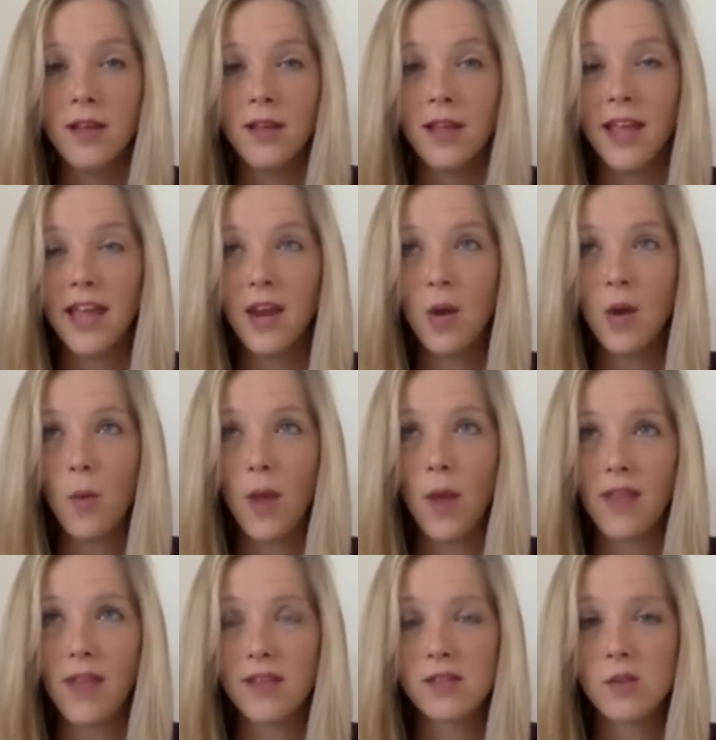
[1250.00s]
in a way
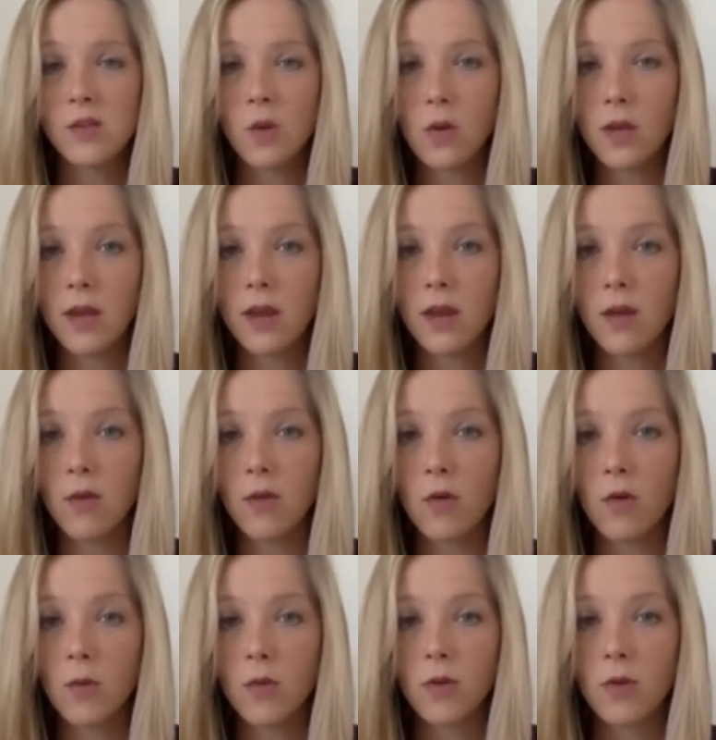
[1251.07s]
that's totally
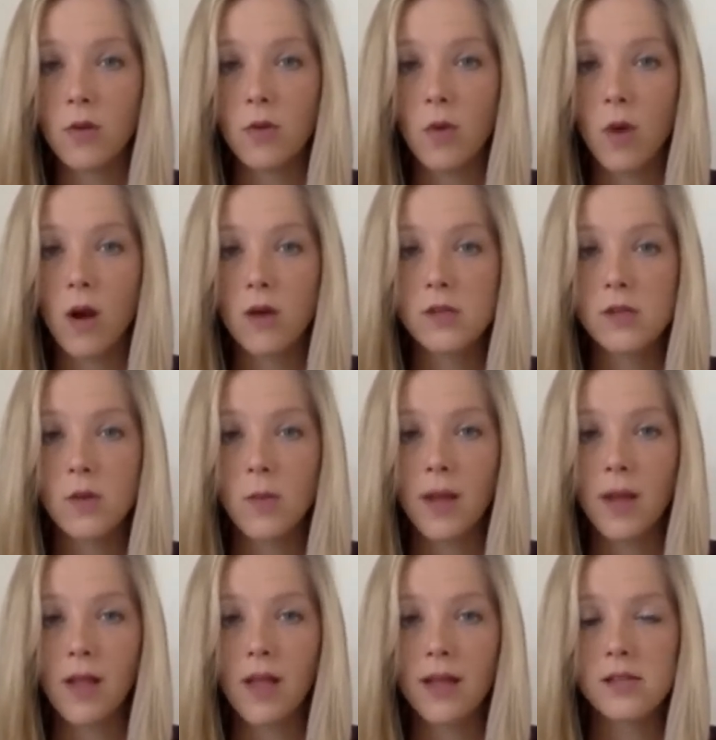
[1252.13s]
congruent with who you are. So my
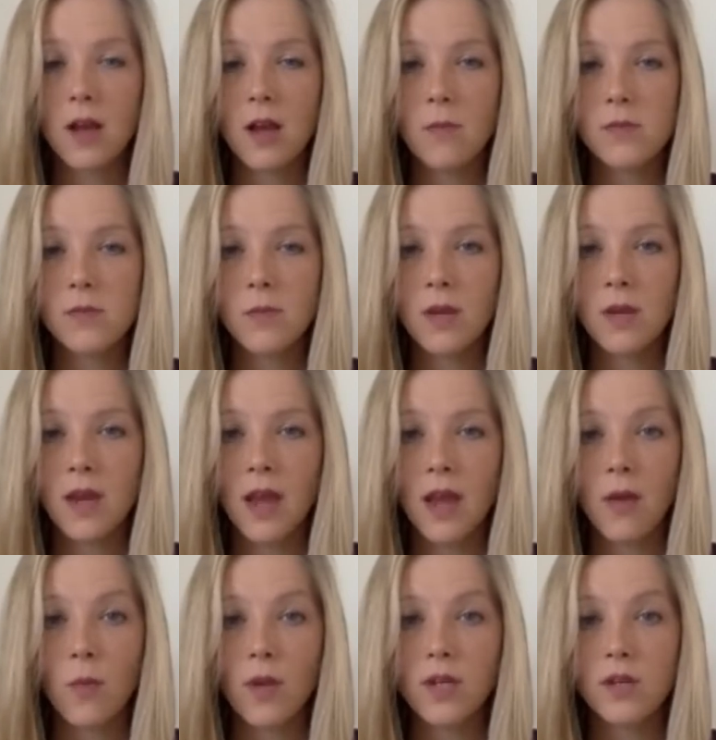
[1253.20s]
clients come to me
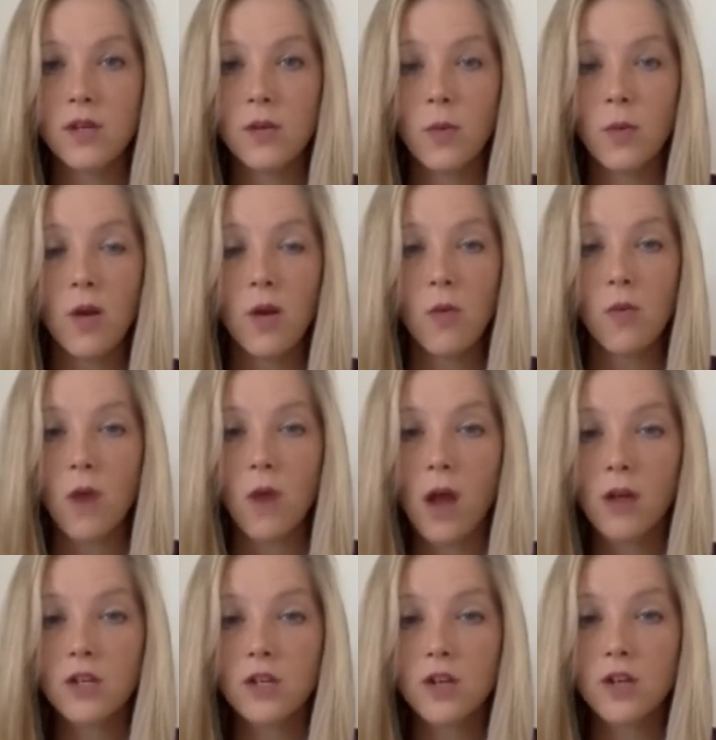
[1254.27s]
and we don't
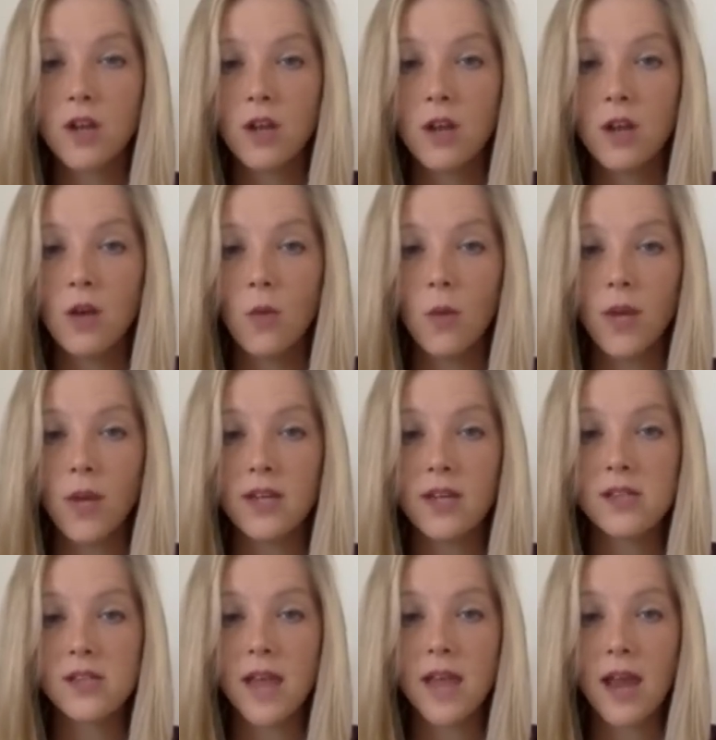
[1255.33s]
rush. We
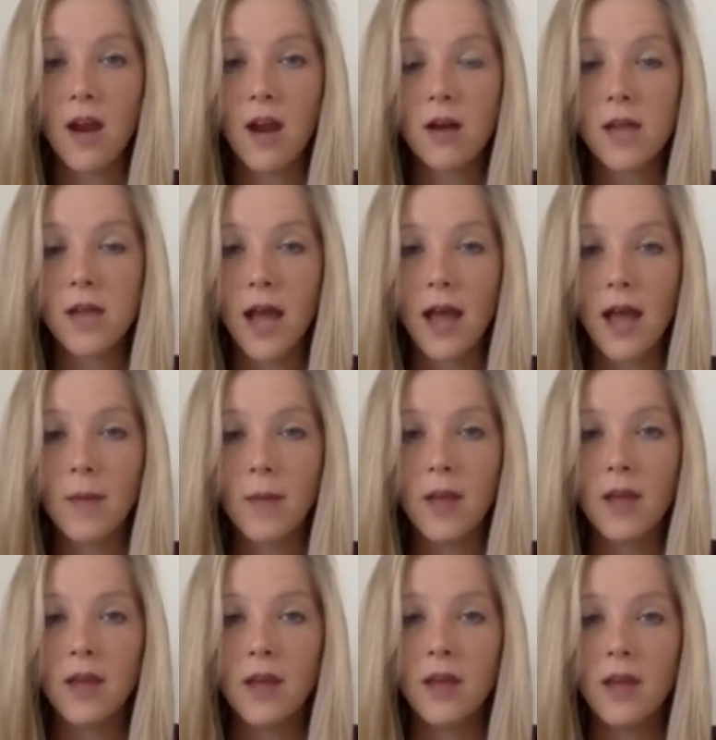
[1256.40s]
just take our time
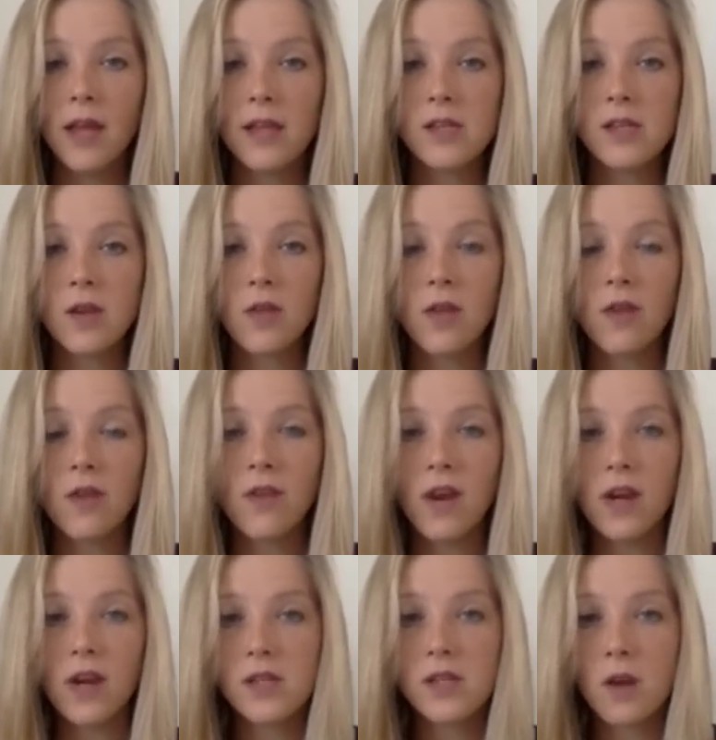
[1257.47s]
until they're
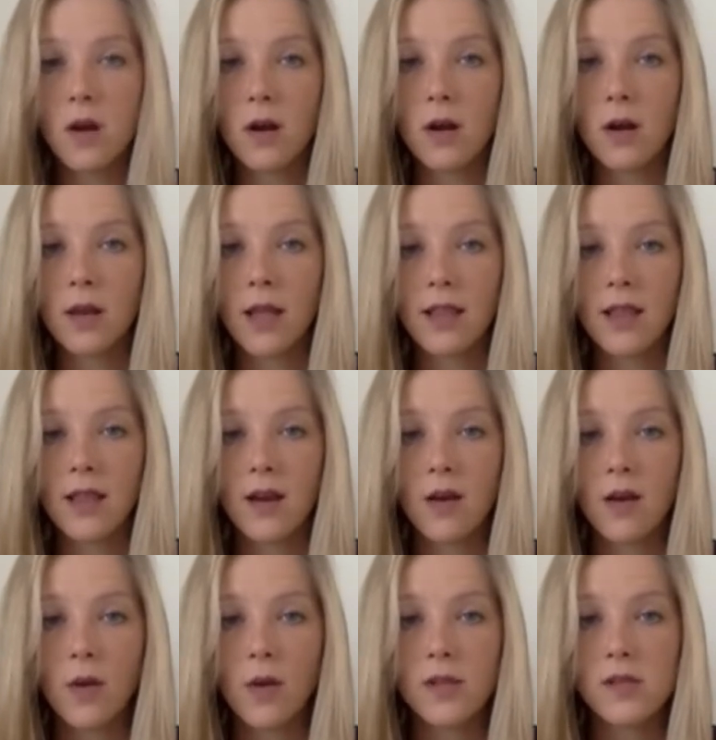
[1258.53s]
very certain that
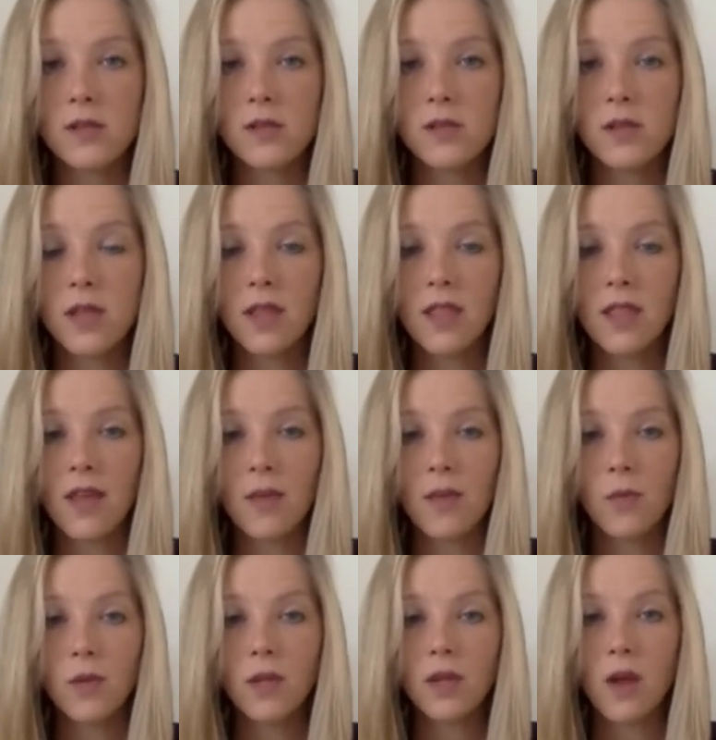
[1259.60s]
they
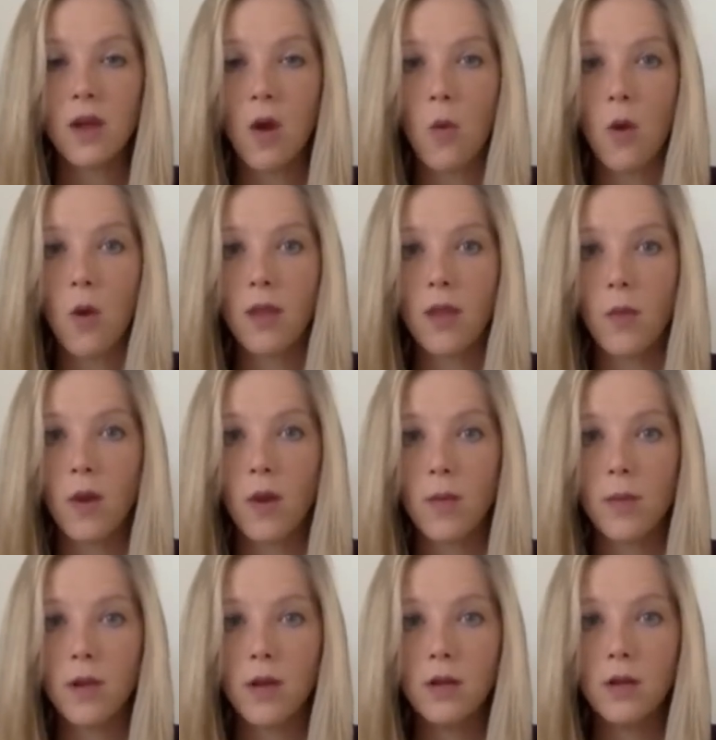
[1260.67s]
really know what they want to
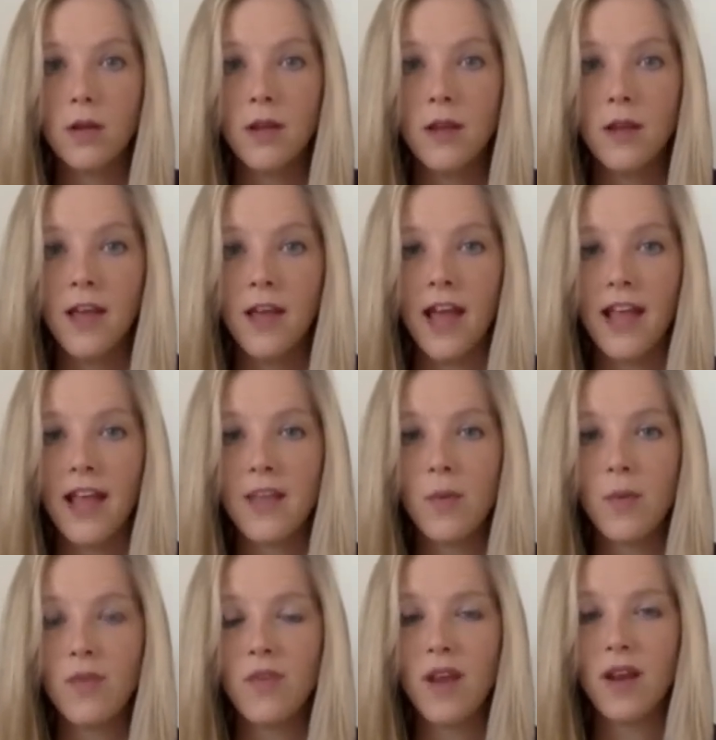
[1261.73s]
build. And then
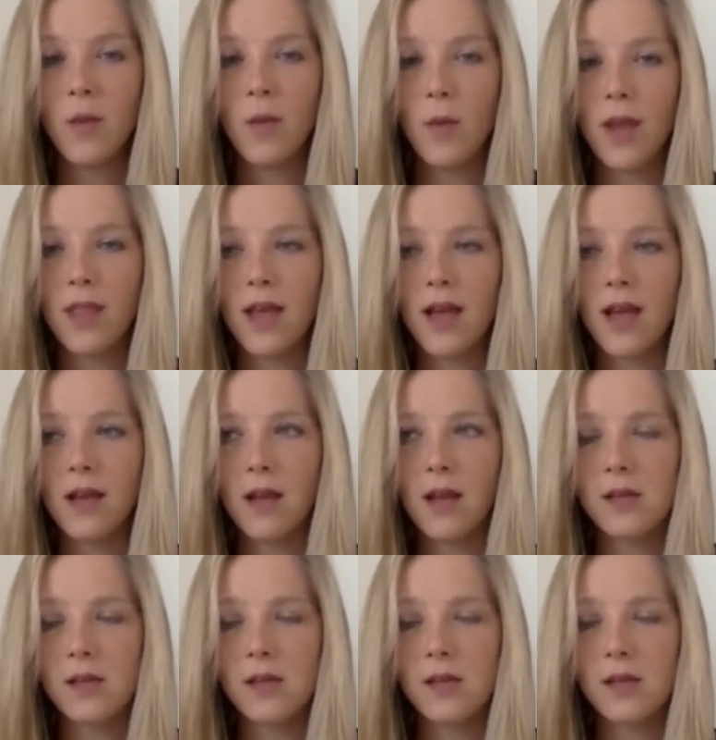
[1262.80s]
we find a way that has